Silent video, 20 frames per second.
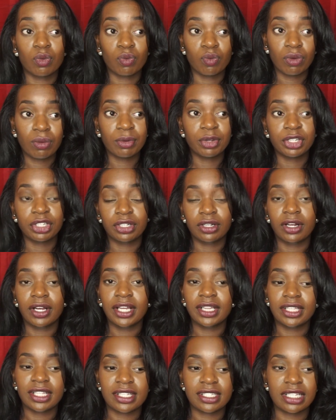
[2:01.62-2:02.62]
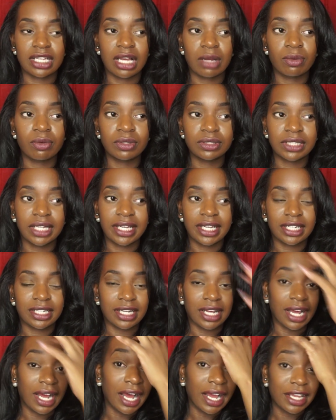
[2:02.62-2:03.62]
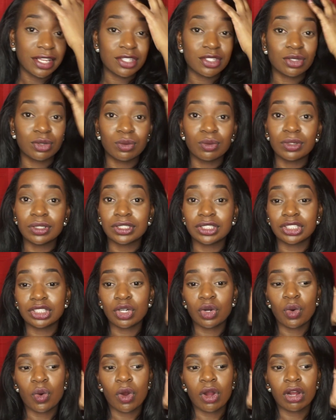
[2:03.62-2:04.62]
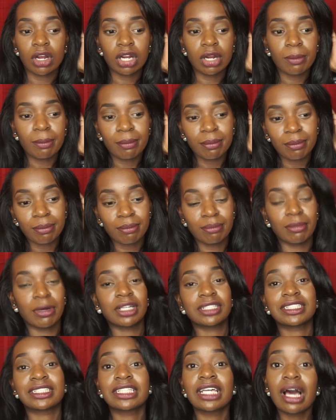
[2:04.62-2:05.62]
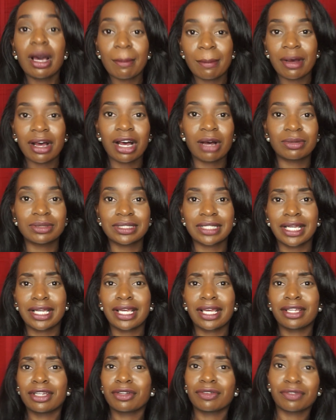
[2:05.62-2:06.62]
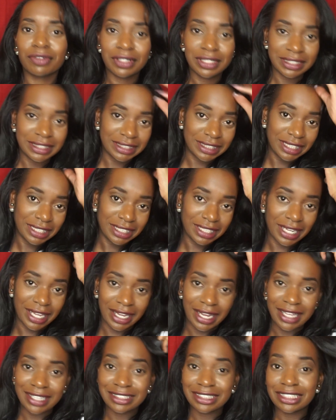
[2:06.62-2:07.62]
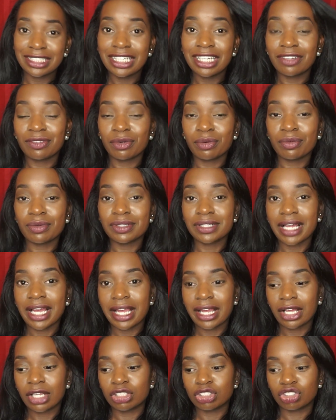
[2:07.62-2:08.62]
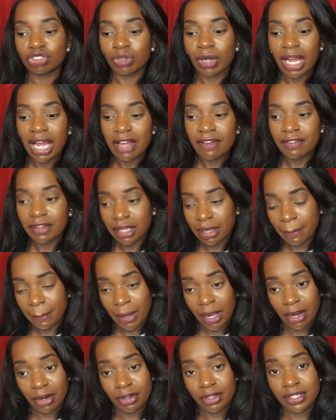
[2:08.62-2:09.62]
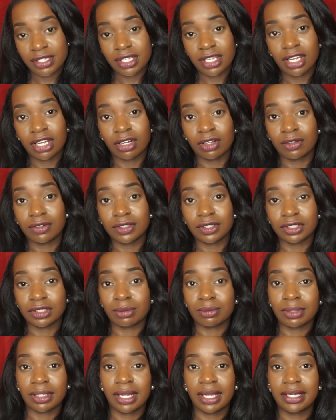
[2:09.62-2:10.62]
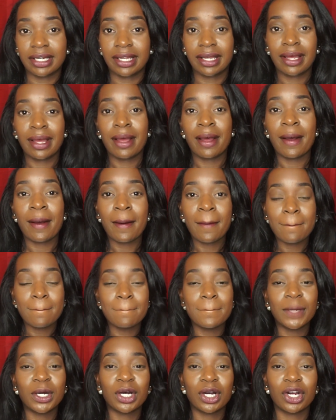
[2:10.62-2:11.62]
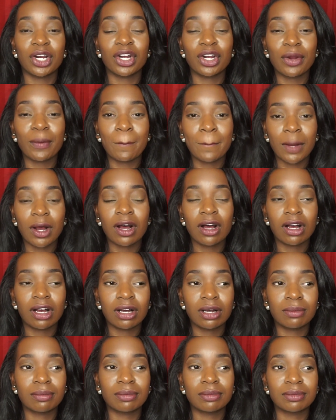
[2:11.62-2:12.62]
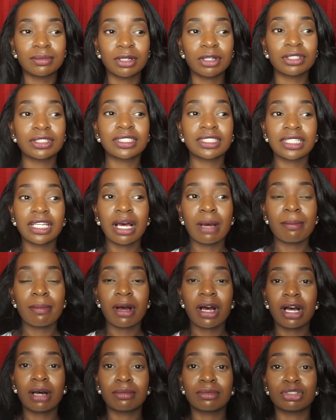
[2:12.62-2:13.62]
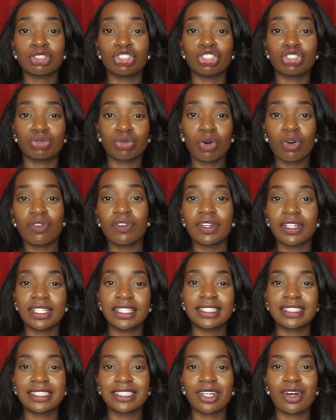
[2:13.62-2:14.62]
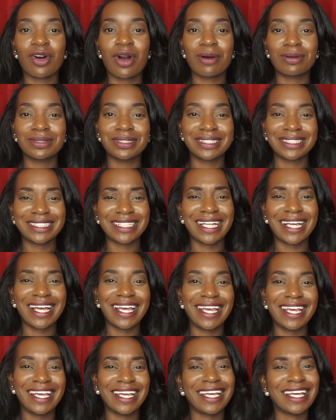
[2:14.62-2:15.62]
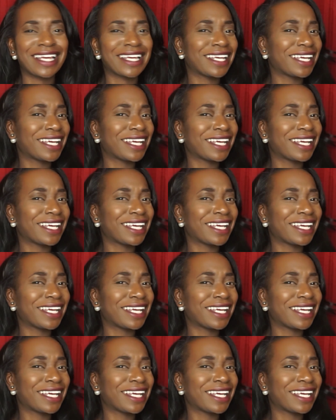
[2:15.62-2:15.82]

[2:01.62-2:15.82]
we were young at this time. We was like in high school. So her stepmom was like in the front seat. Like, I see if we were like driving by ourselves or something like that, but her stepmom drove us. So I was just like,